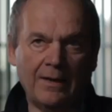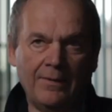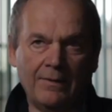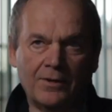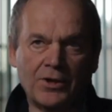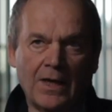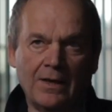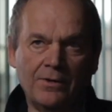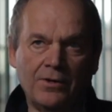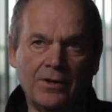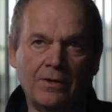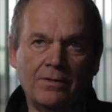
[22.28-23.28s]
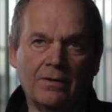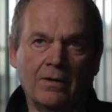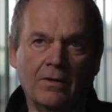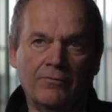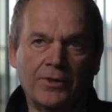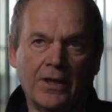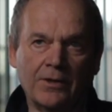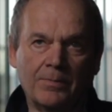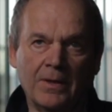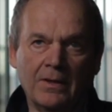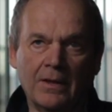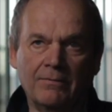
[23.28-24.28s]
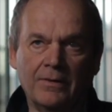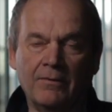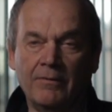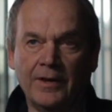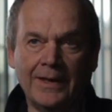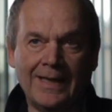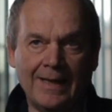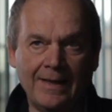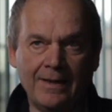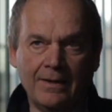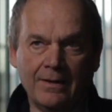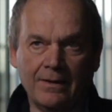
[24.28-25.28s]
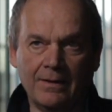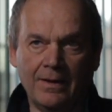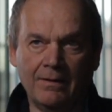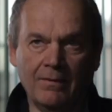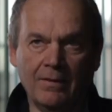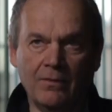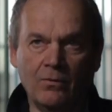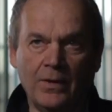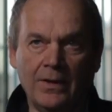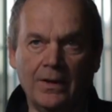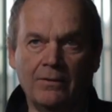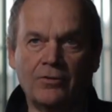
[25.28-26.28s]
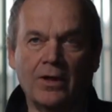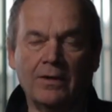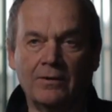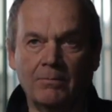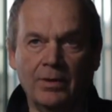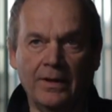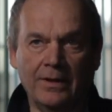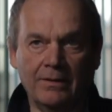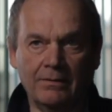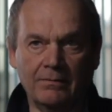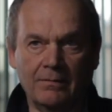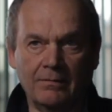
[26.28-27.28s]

I think the challenges of Shakespeare in Love are very clear in that we are trying to bring